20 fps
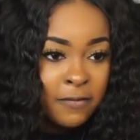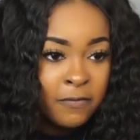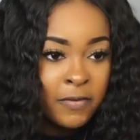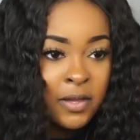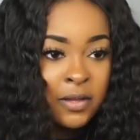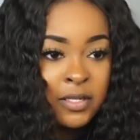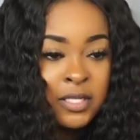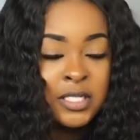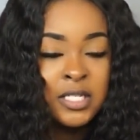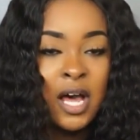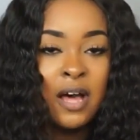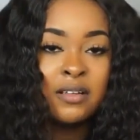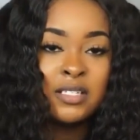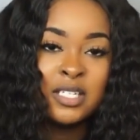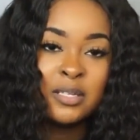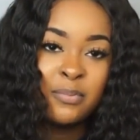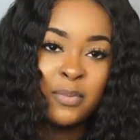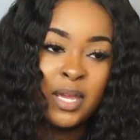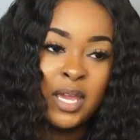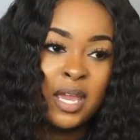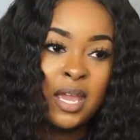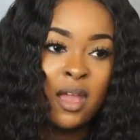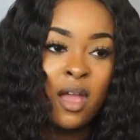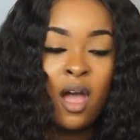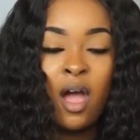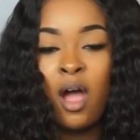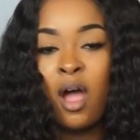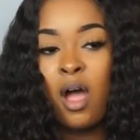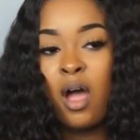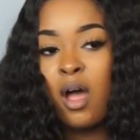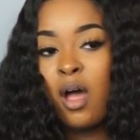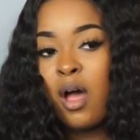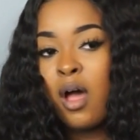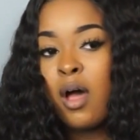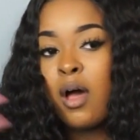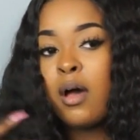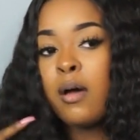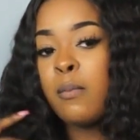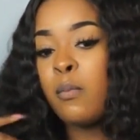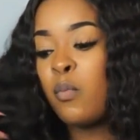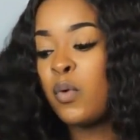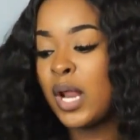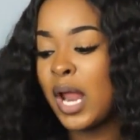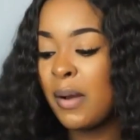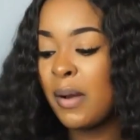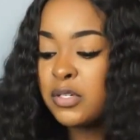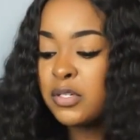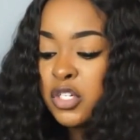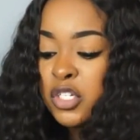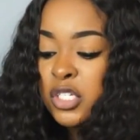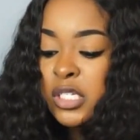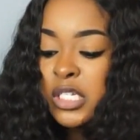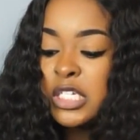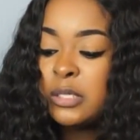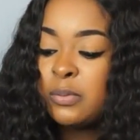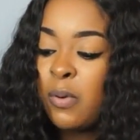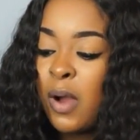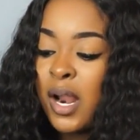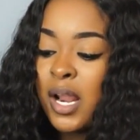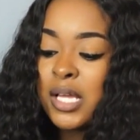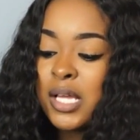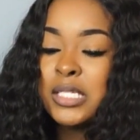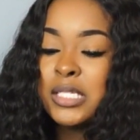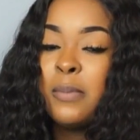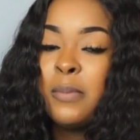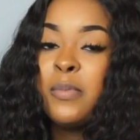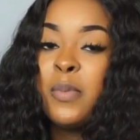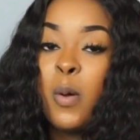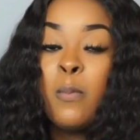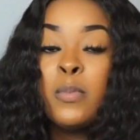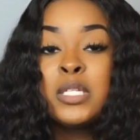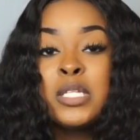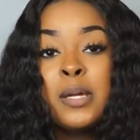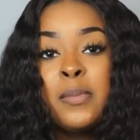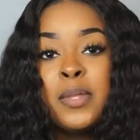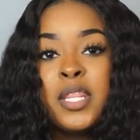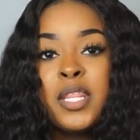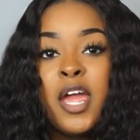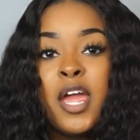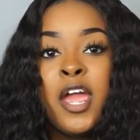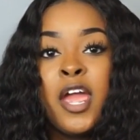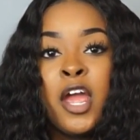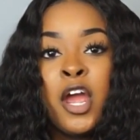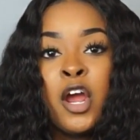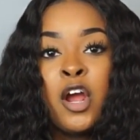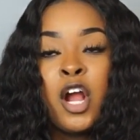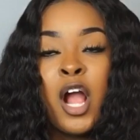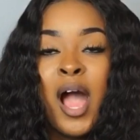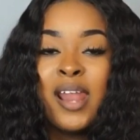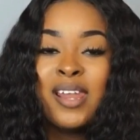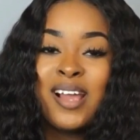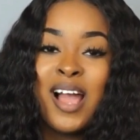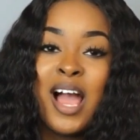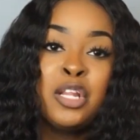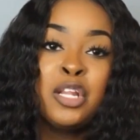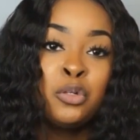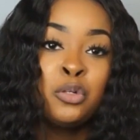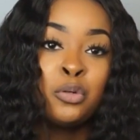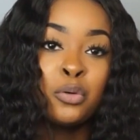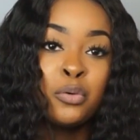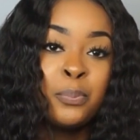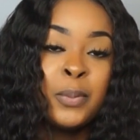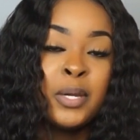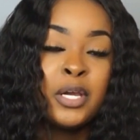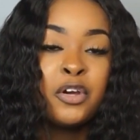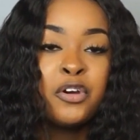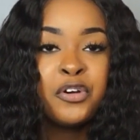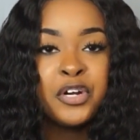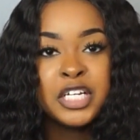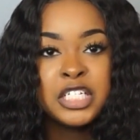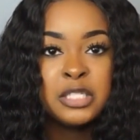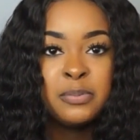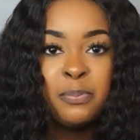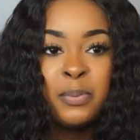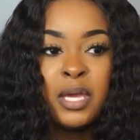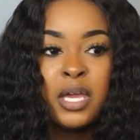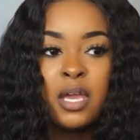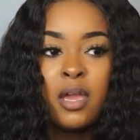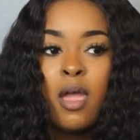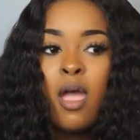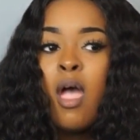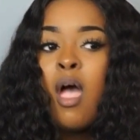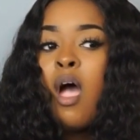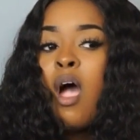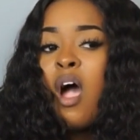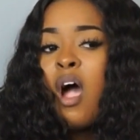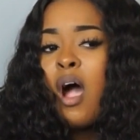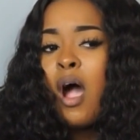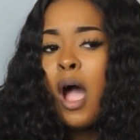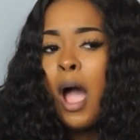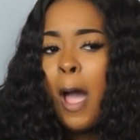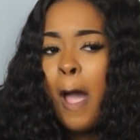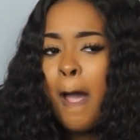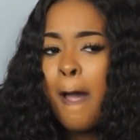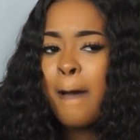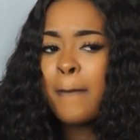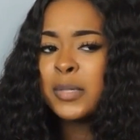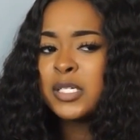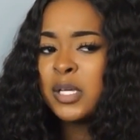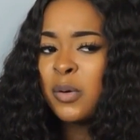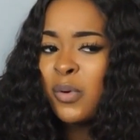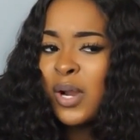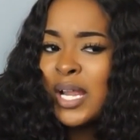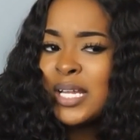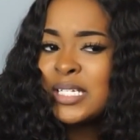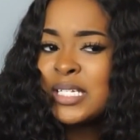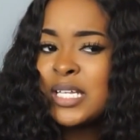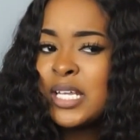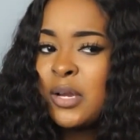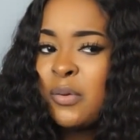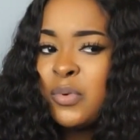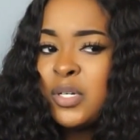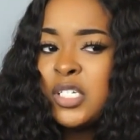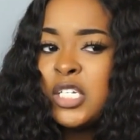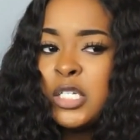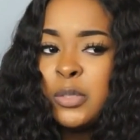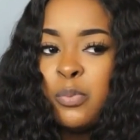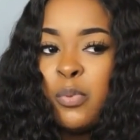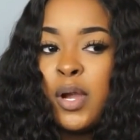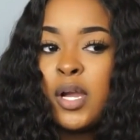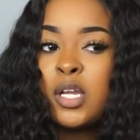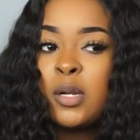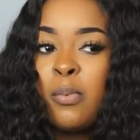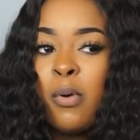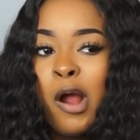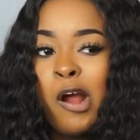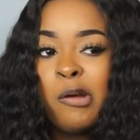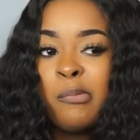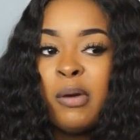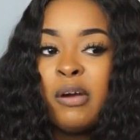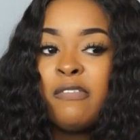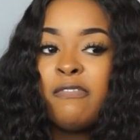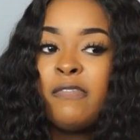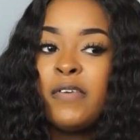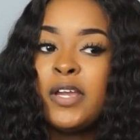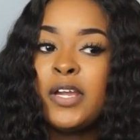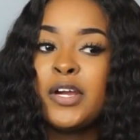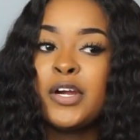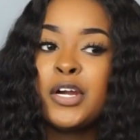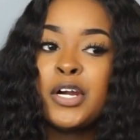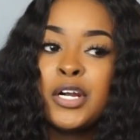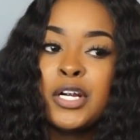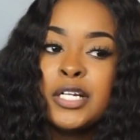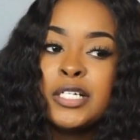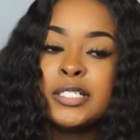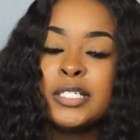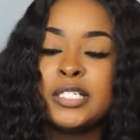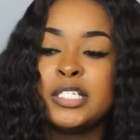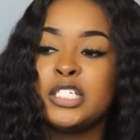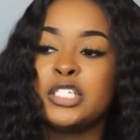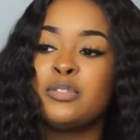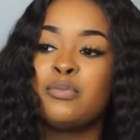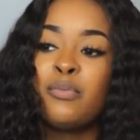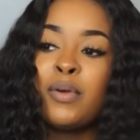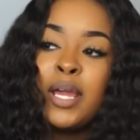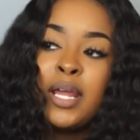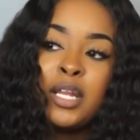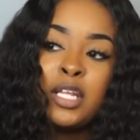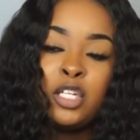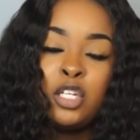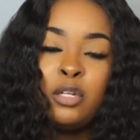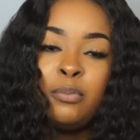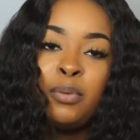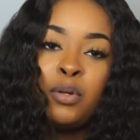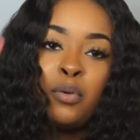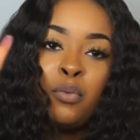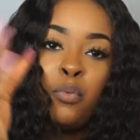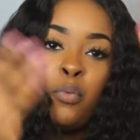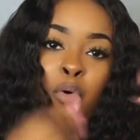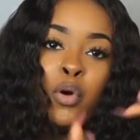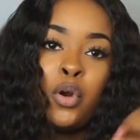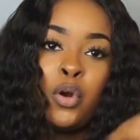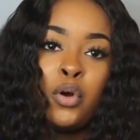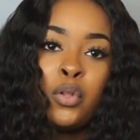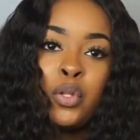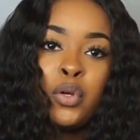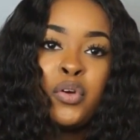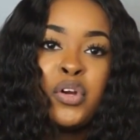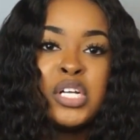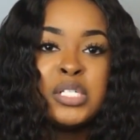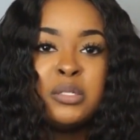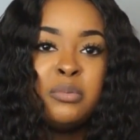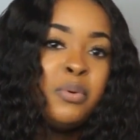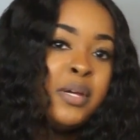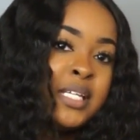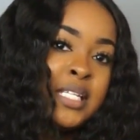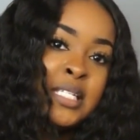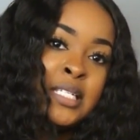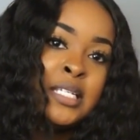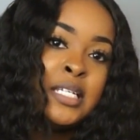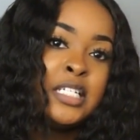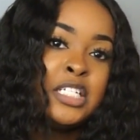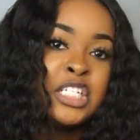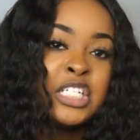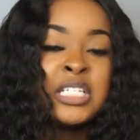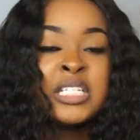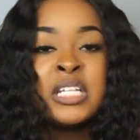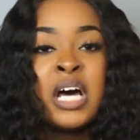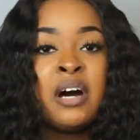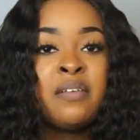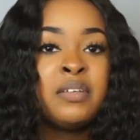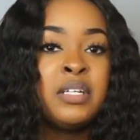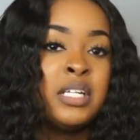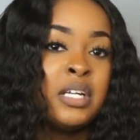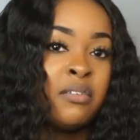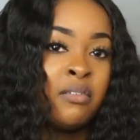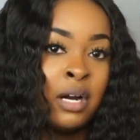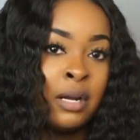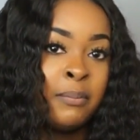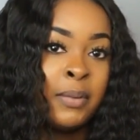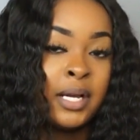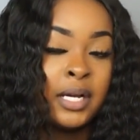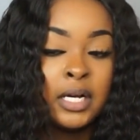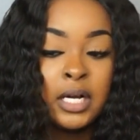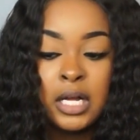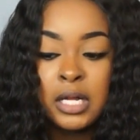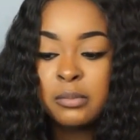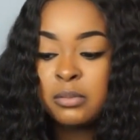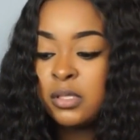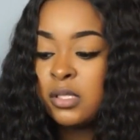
It feels soft to me. When I was using these products, some of the hair kind of got a little bit crispy. So what I did was just break it apart with my fingers and just ran a little bit of water on the crispy pieces, and it just softened it right back up.